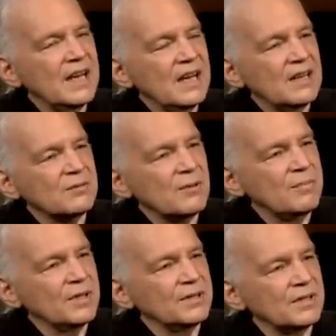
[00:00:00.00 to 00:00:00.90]
as we were
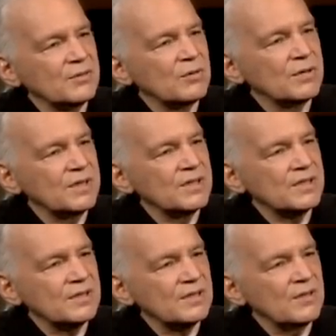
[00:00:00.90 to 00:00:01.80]
building toward
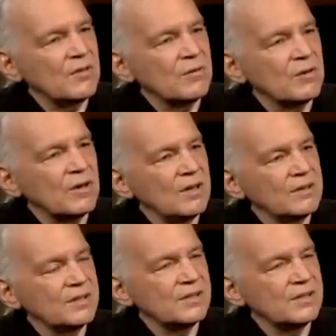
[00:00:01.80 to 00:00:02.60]
this overall.